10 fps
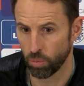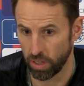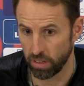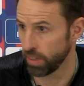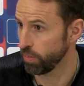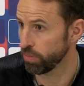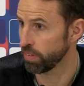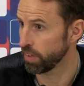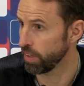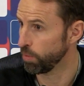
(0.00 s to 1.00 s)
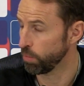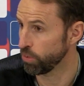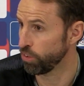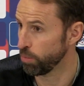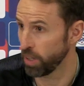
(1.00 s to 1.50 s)
Well, they've, I'm
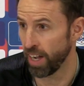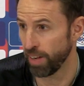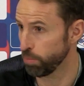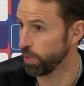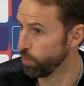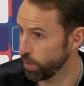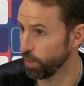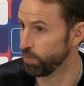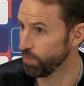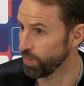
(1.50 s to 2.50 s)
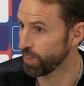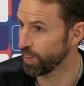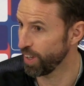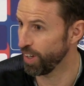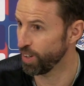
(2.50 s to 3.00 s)
assuming I haven't been with them
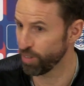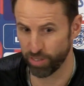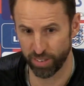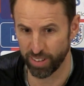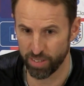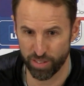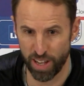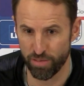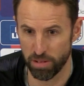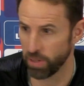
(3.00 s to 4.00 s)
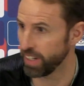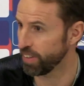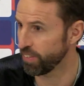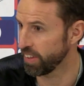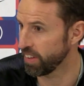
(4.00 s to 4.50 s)
uh, for for every
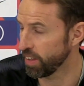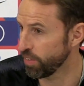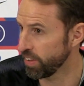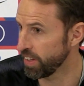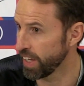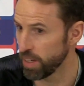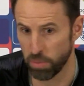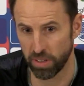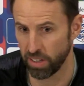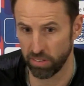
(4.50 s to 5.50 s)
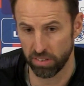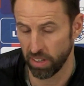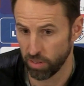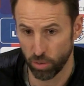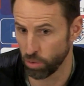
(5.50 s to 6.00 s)
minute of the of the day, but
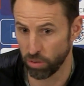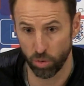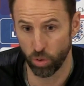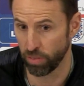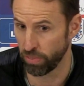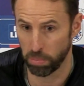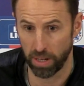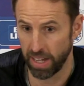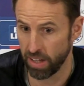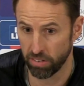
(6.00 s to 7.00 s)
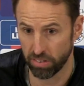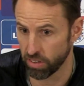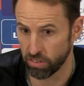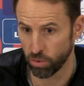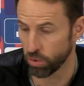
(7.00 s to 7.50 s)
there's all all of the players
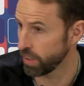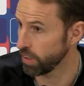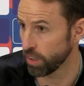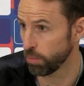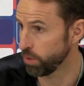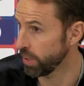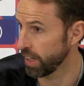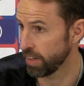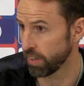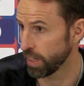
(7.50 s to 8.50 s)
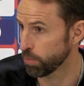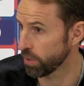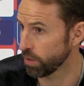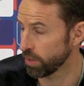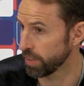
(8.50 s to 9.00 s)
are talking and communicating.
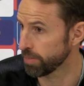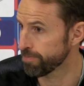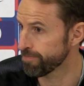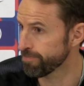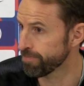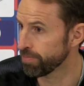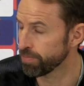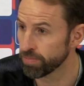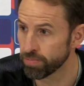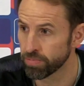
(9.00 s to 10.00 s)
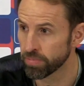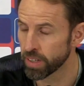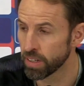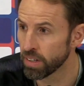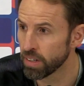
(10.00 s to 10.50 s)
Absolutely. So you haven't sat them down to
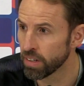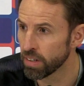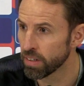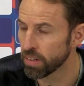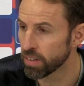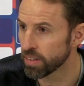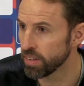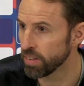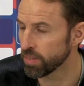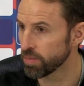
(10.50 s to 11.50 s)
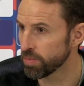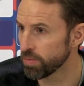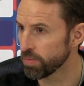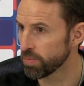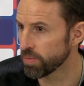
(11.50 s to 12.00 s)
me. Apologies, sorry to get
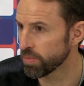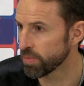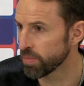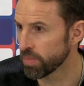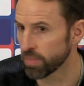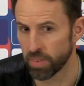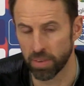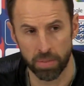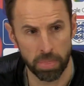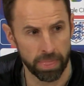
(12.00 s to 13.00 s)
around you, but we're going to have to end it there.